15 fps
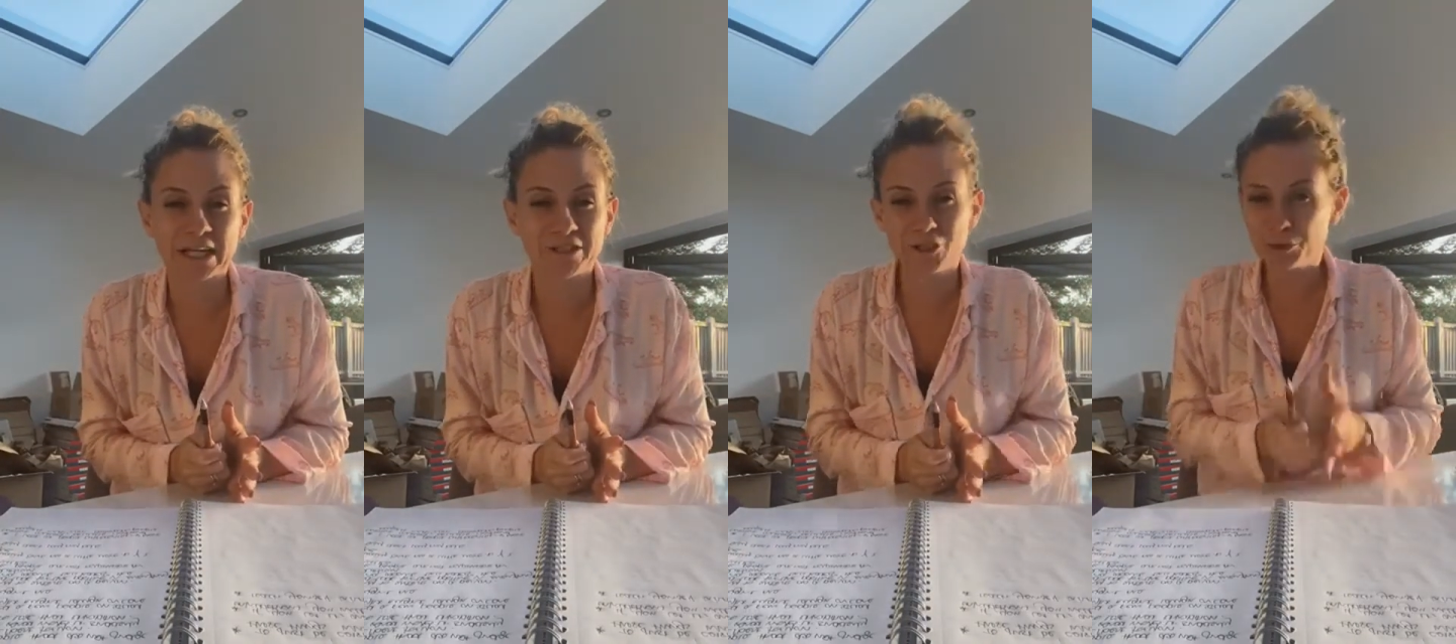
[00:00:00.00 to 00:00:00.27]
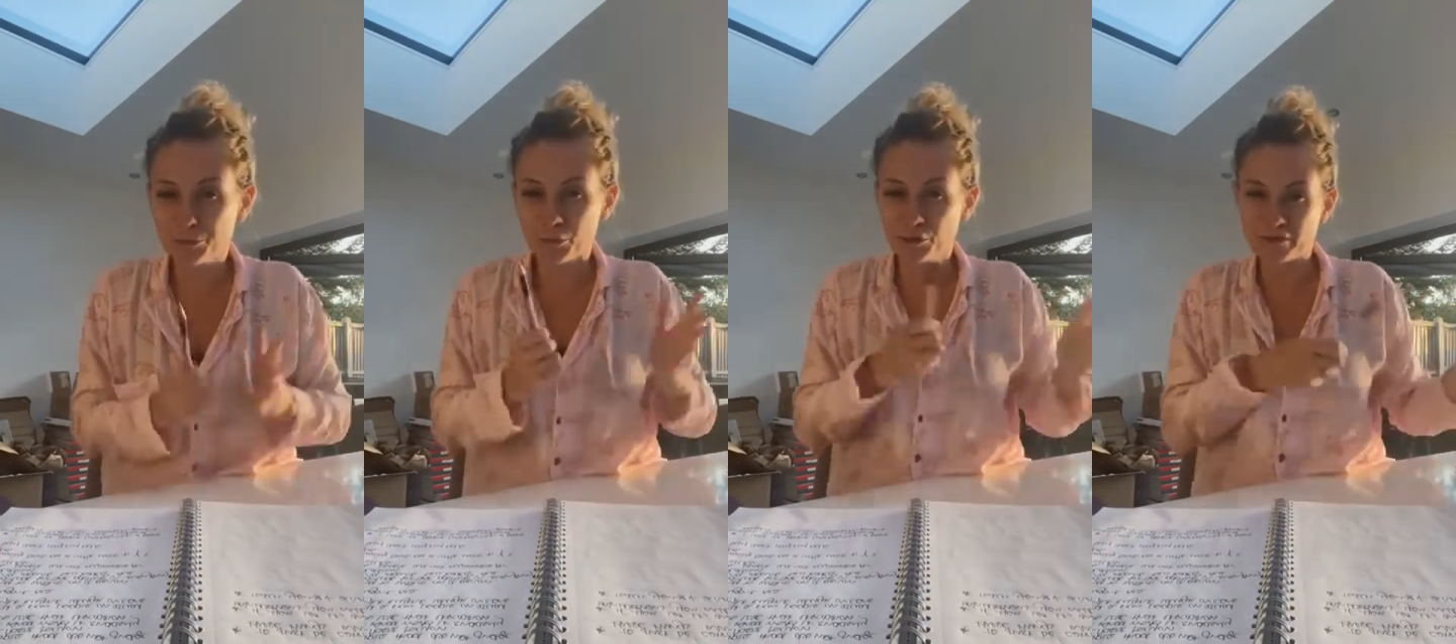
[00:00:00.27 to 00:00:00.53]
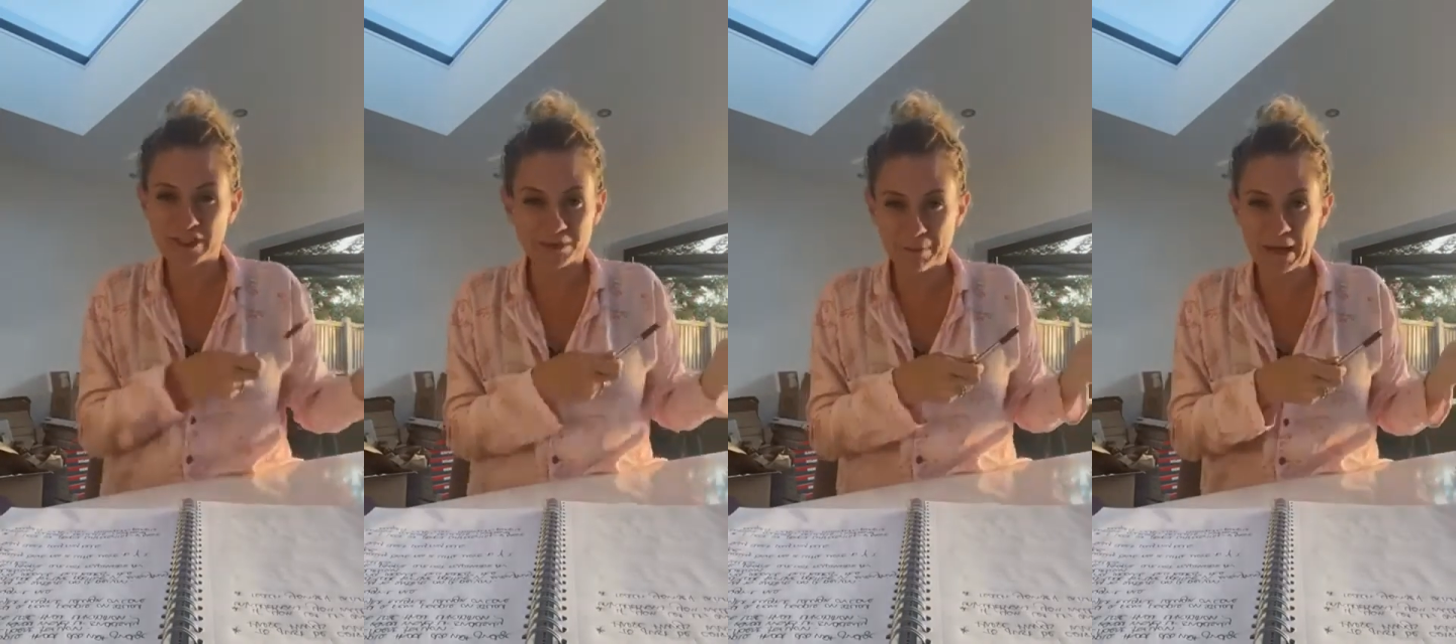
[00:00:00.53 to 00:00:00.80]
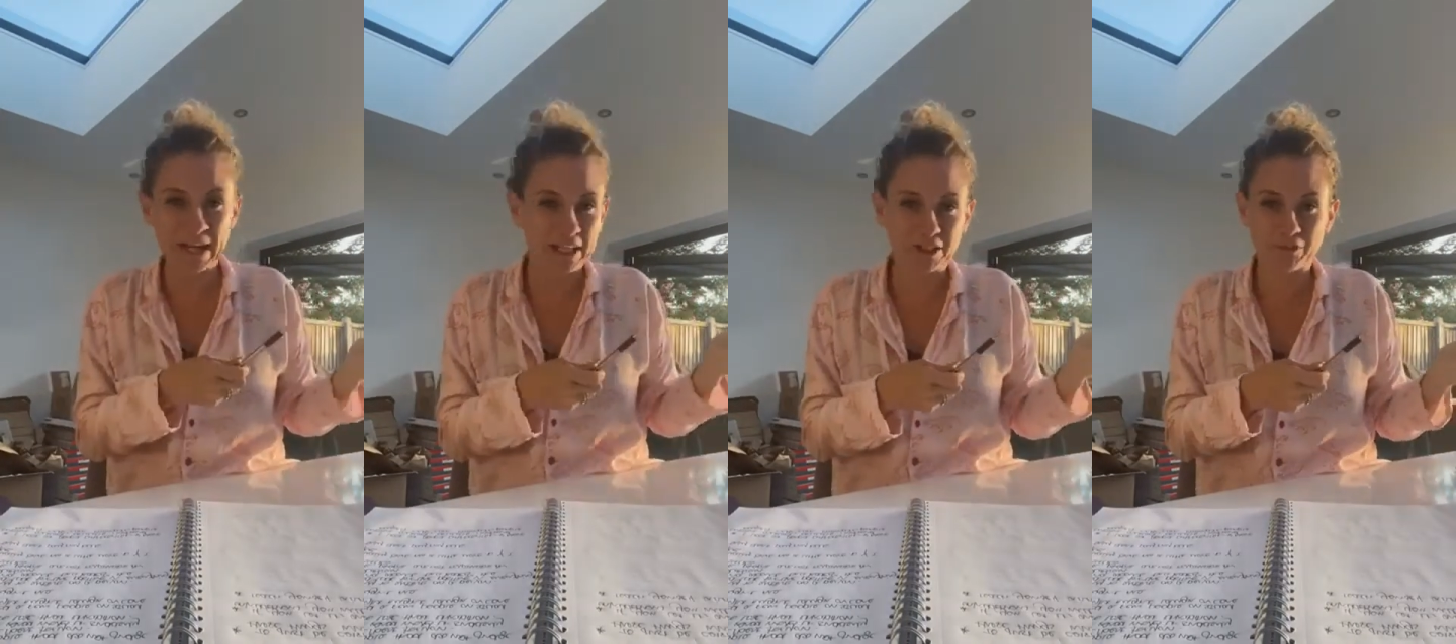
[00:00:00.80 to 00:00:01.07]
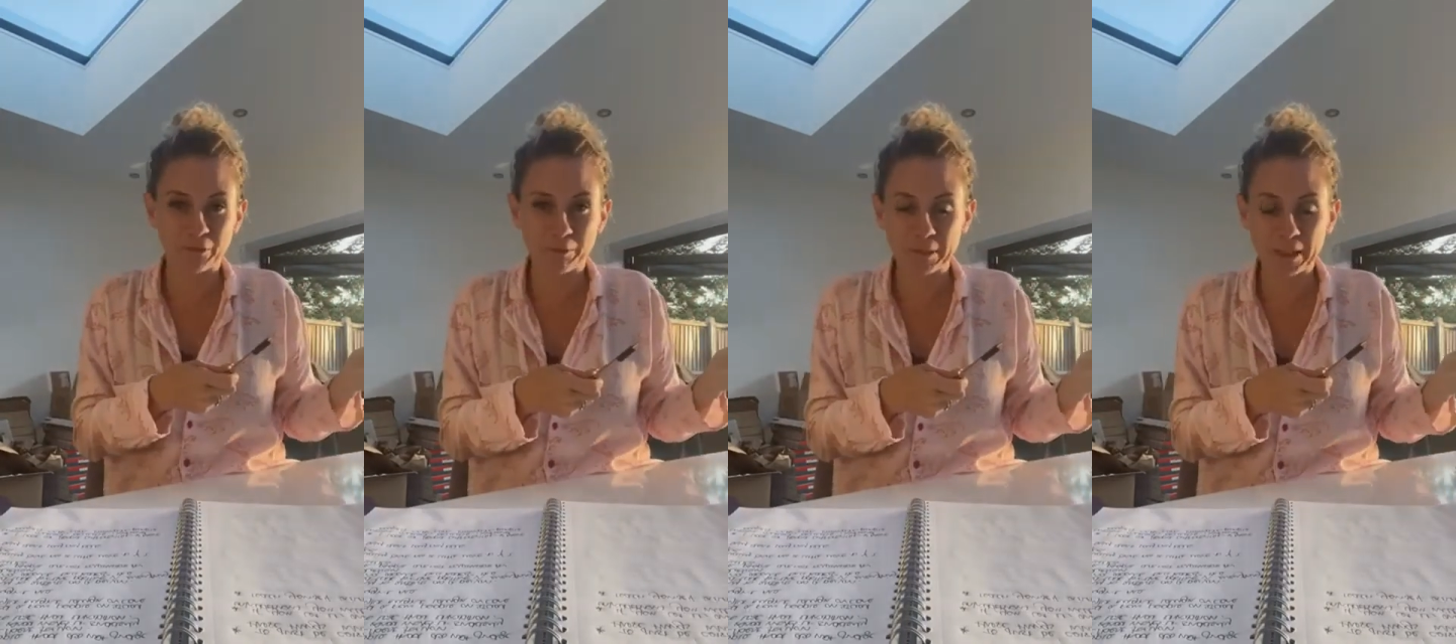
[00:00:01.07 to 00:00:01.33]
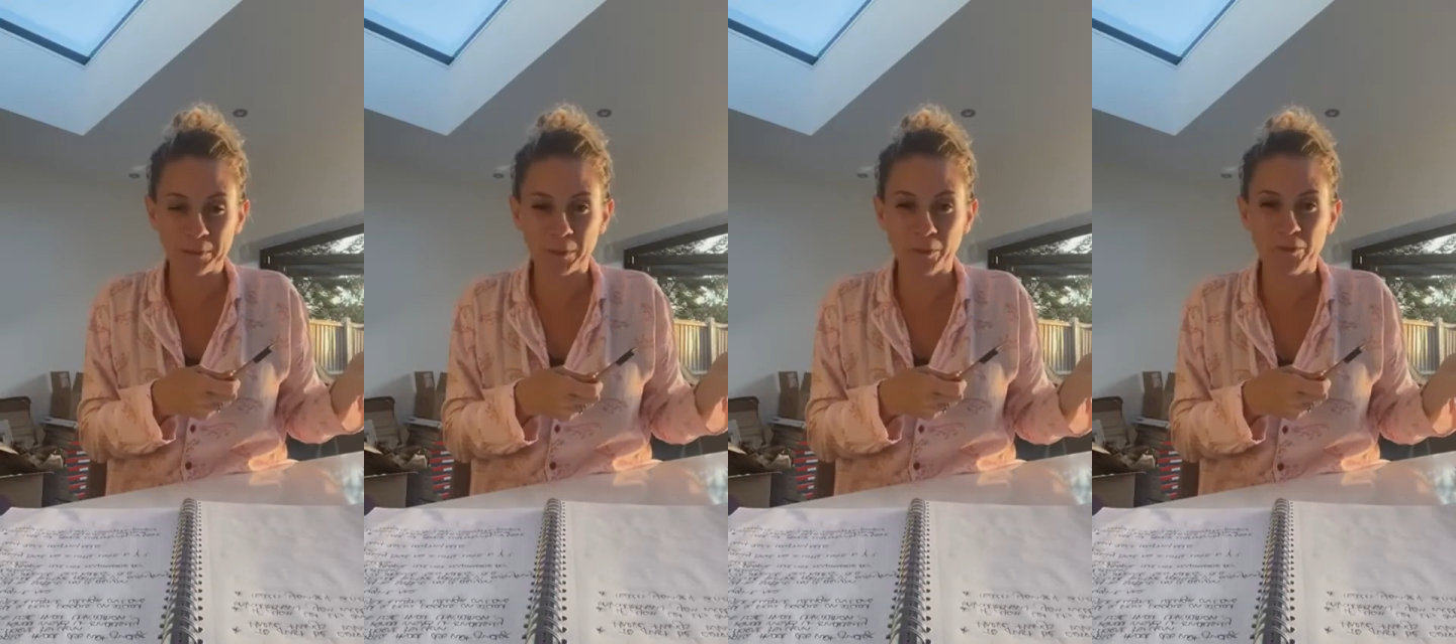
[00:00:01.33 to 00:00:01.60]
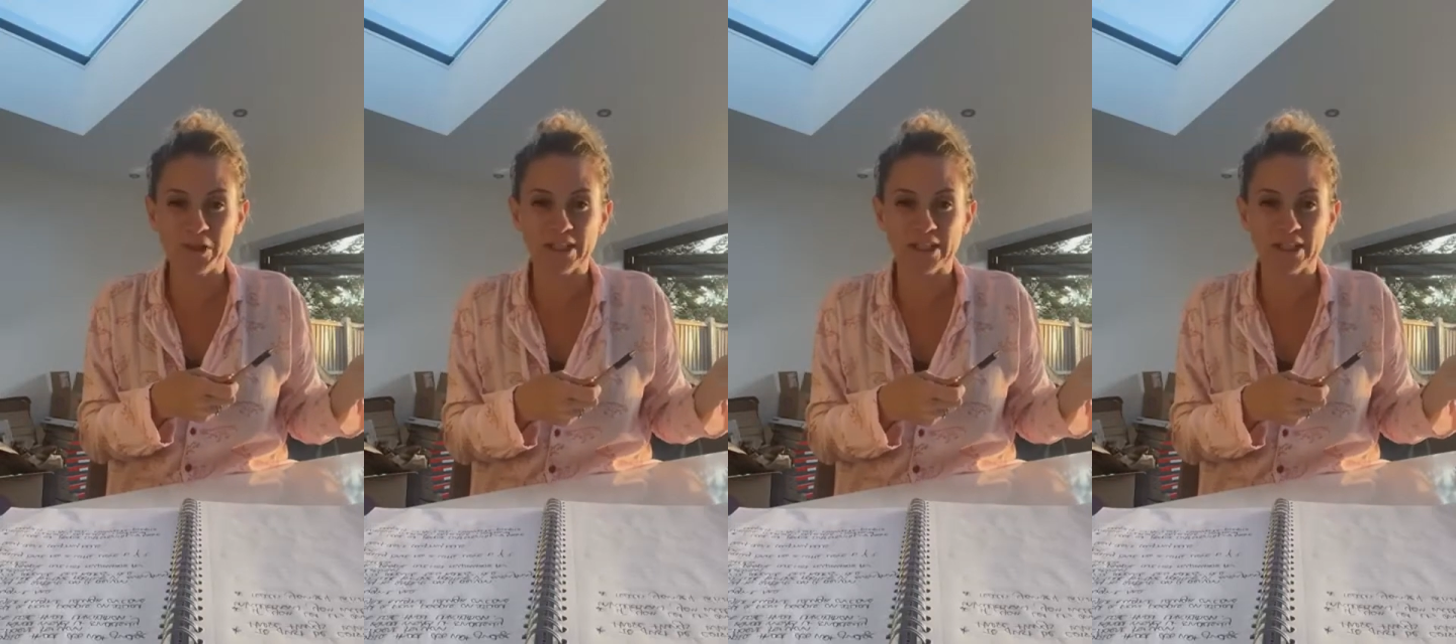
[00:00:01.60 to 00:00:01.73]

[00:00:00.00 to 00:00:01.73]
gains you more respect from people.